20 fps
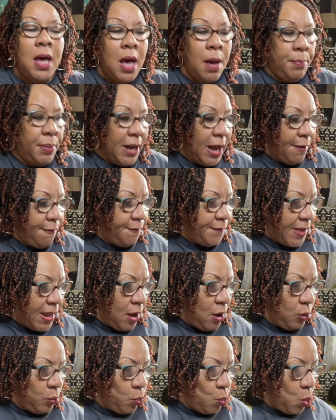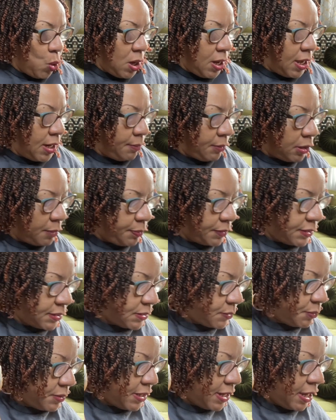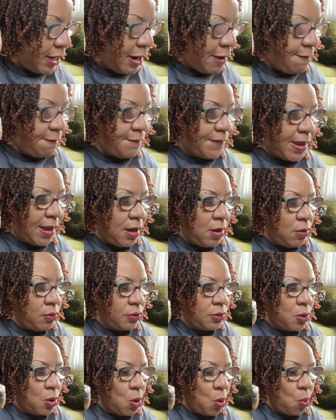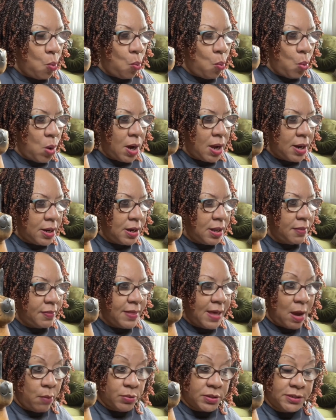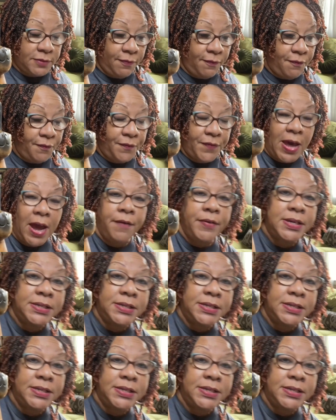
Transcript: But I found one. I'm going to put this one down. I found one that was very